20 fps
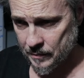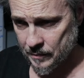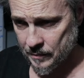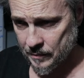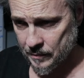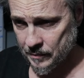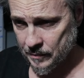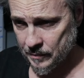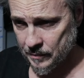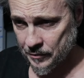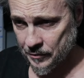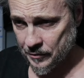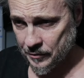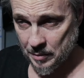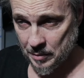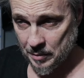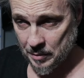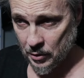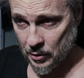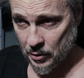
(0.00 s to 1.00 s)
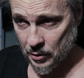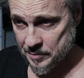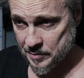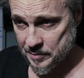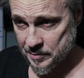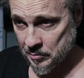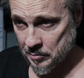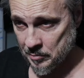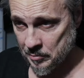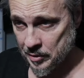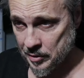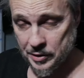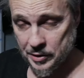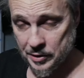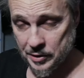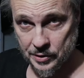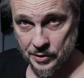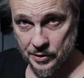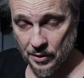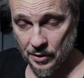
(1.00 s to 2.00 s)
3D model that's been rendered
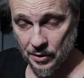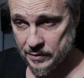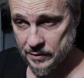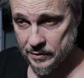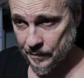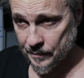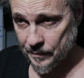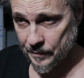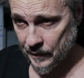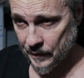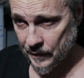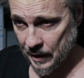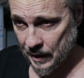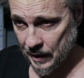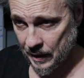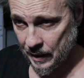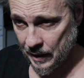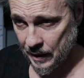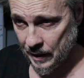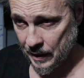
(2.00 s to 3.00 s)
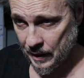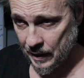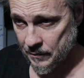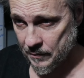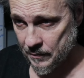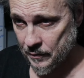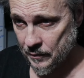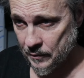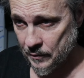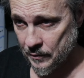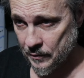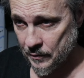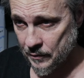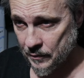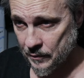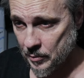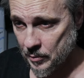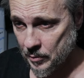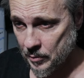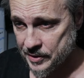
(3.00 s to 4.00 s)
using those. And it's the same for the very bottom
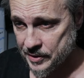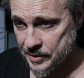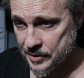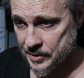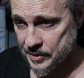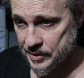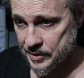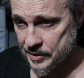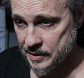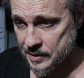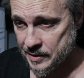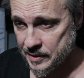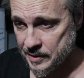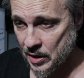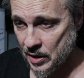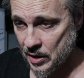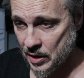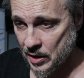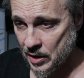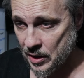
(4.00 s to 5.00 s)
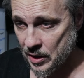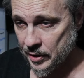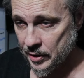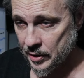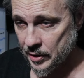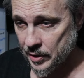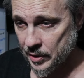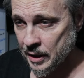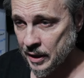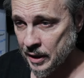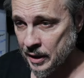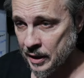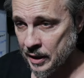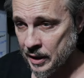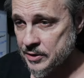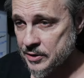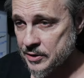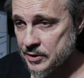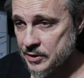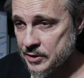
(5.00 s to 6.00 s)
where it says CGI rendering. It's
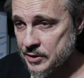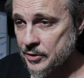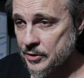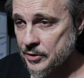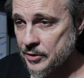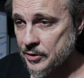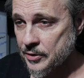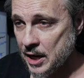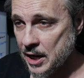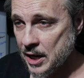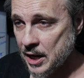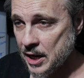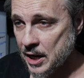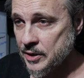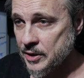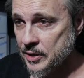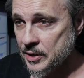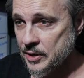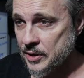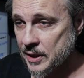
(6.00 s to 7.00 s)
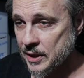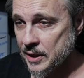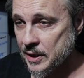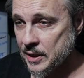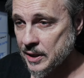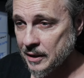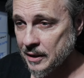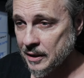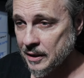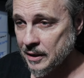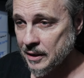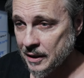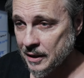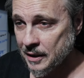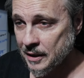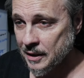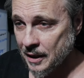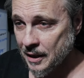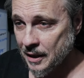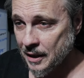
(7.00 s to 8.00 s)
not actually using
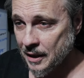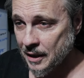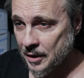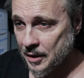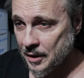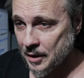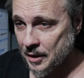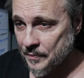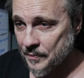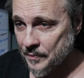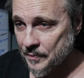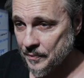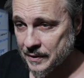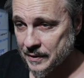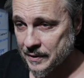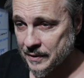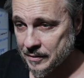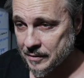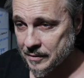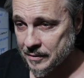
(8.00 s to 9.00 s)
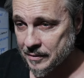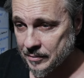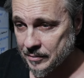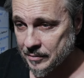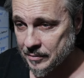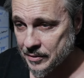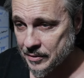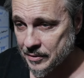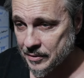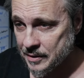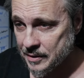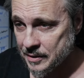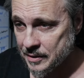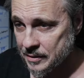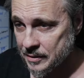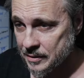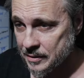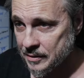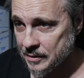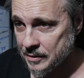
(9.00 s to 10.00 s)
where is it?
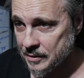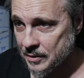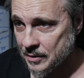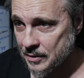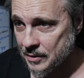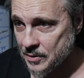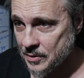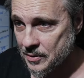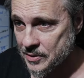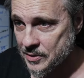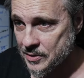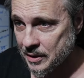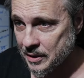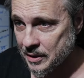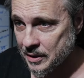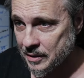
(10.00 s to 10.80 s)
It's not using